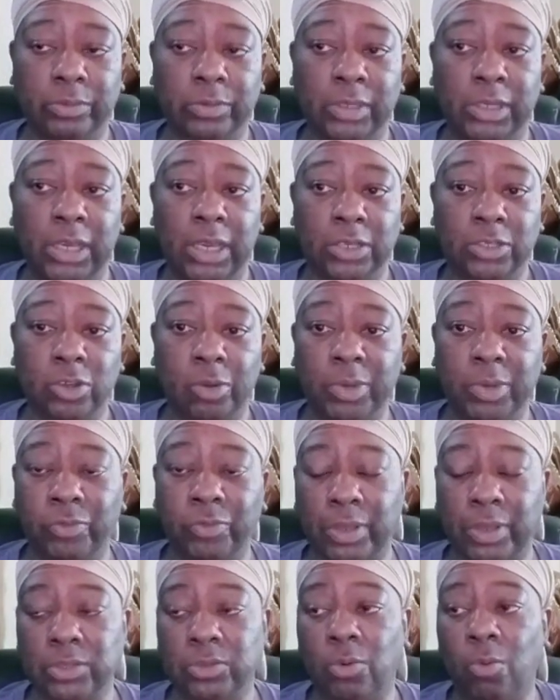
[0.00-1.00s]
He had told me to
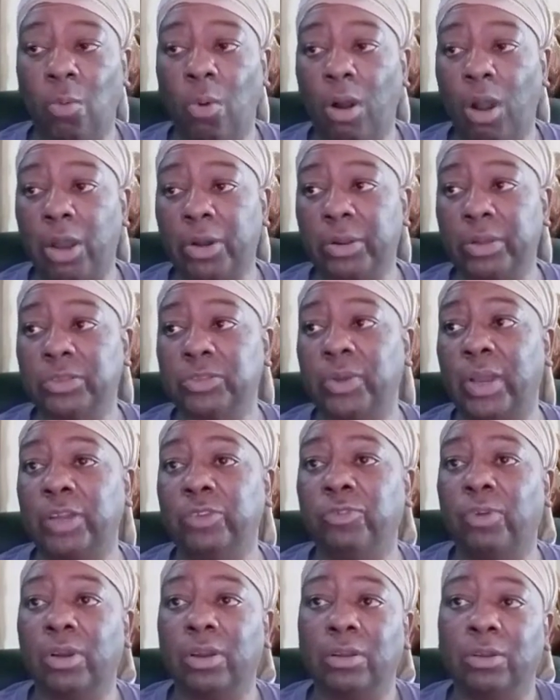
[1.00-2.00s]
drink some water. So I
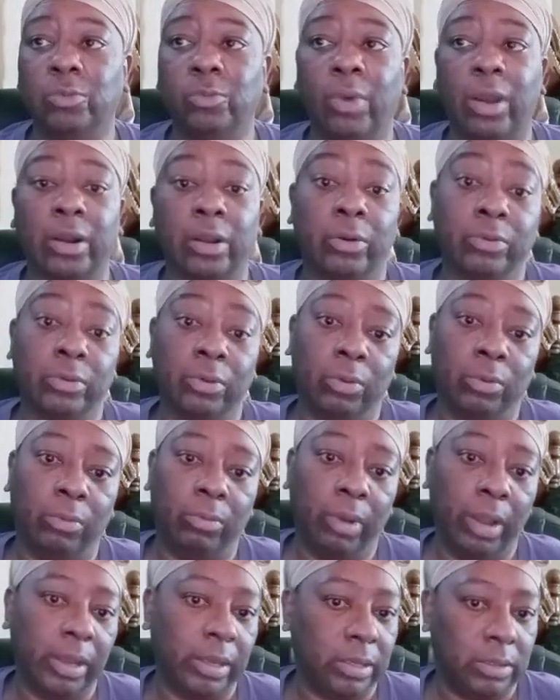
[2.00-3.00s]
drank a little water. I don't know
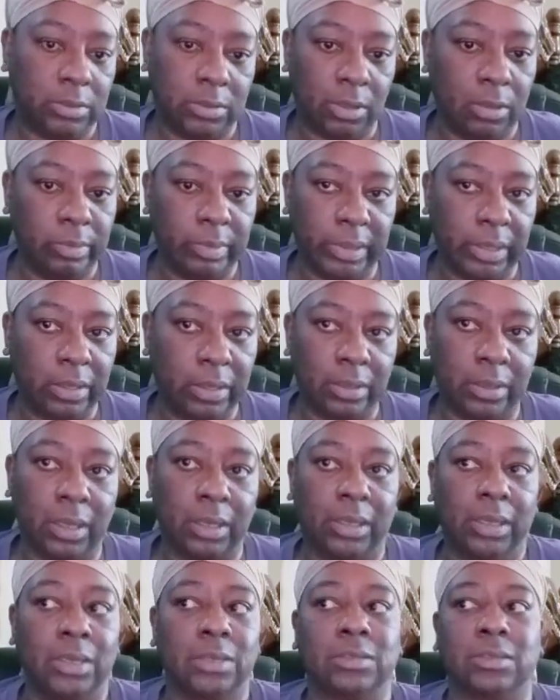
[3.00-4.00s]
why he told me that.
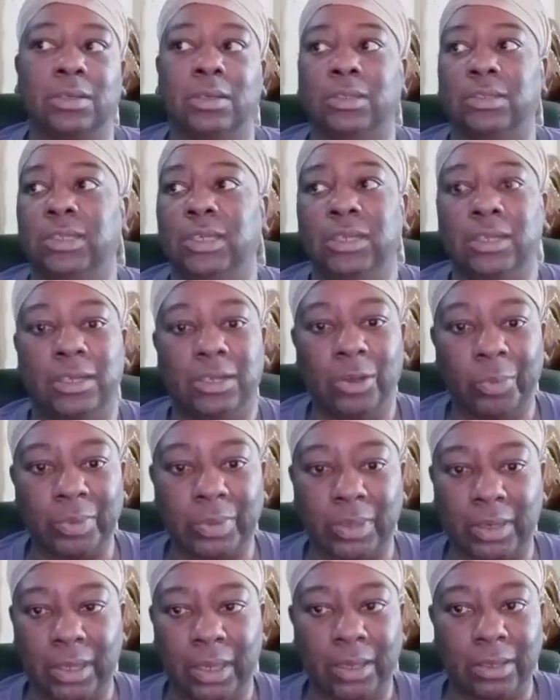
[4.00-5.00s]
I guess because he didn't know
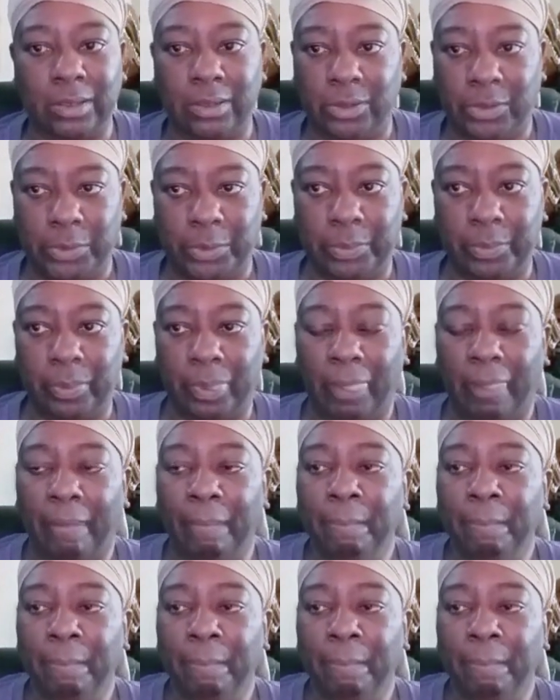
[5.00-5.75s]
what the heck to do.